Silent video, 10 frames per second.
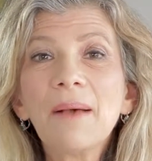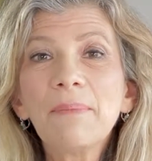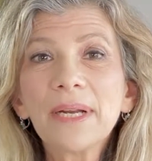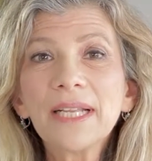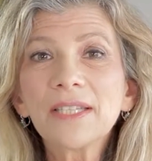
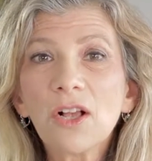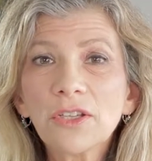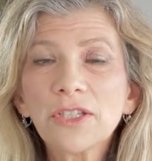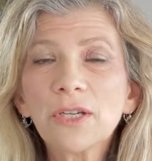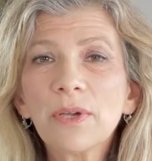But it's
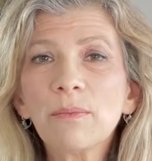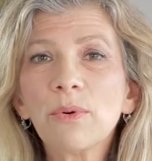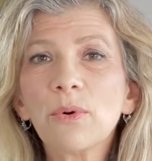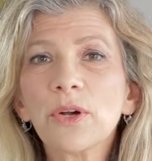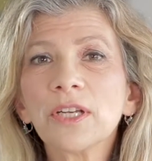also
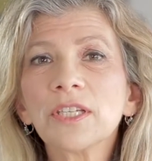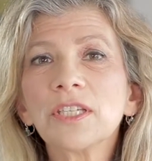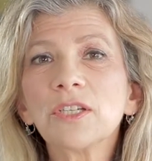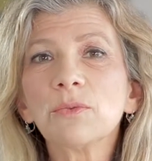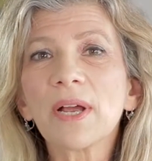important
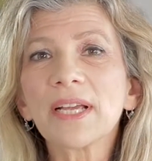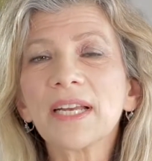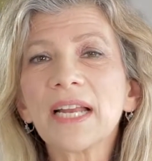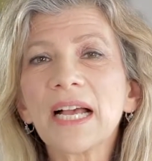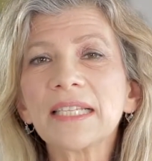to
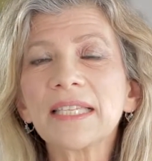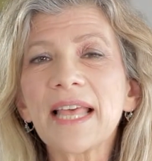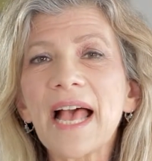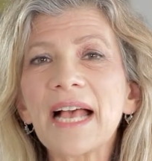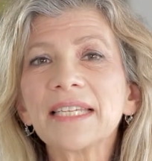recognize
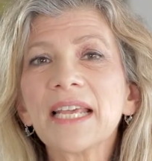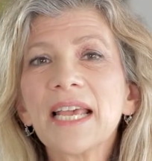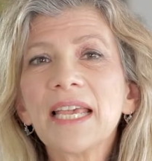that